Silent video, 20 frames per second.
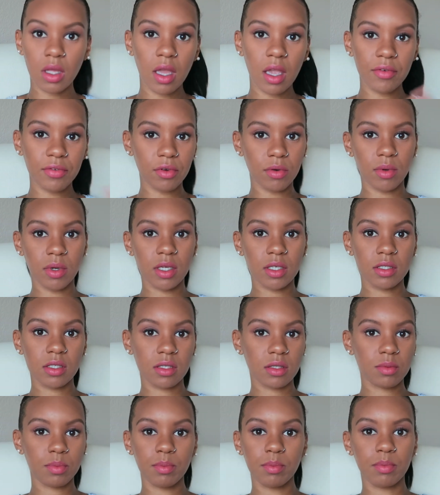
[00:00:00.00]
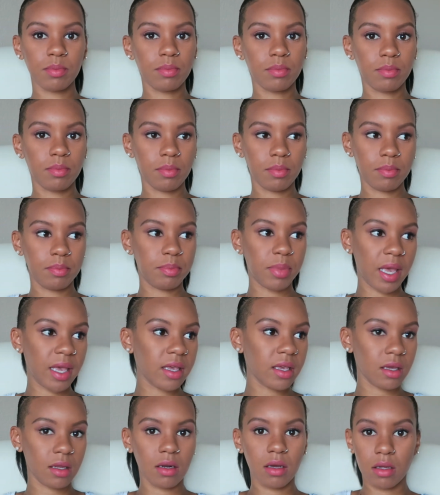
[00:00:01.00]
everywhere, just
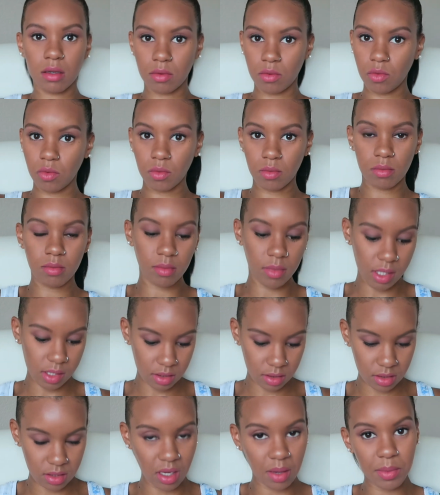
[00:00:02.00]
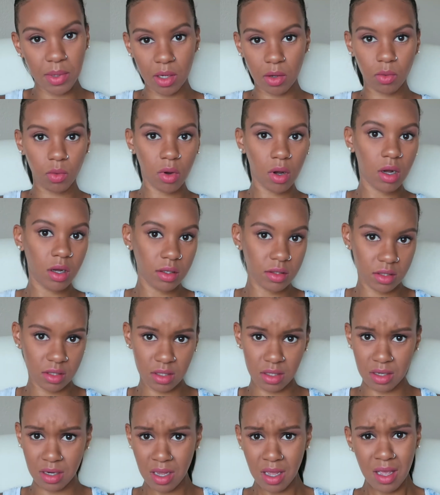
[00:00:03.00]
banging on my stomach walls
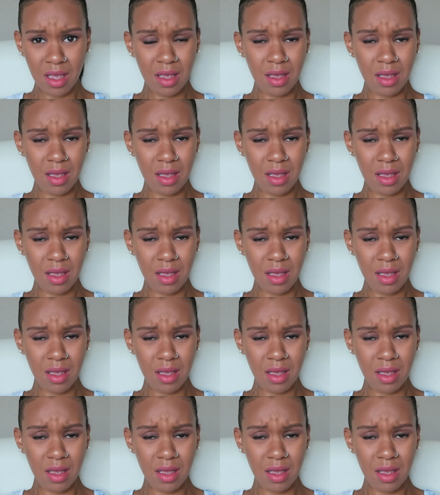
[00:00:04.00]
and